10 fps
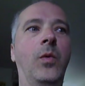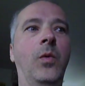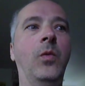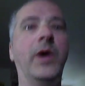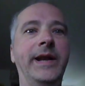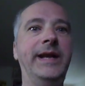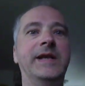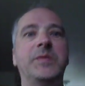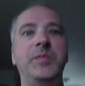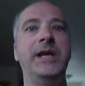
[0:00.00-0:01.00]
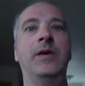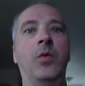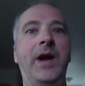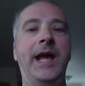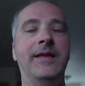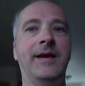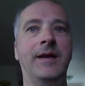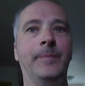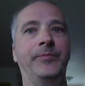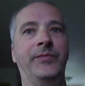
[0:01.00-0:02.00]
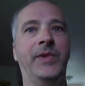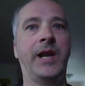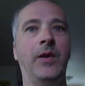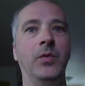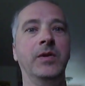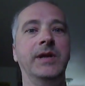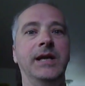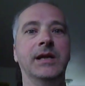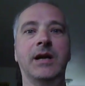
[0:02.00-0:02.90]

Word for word: what hits me in a way that that I really